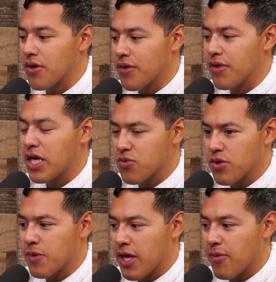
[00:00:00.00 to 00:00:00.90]
And that's when
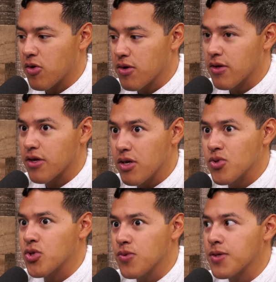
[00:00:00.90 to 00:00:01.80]
it became clear, like, oh
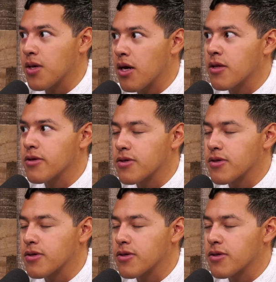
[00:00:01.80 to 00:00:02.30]
shoot, this guy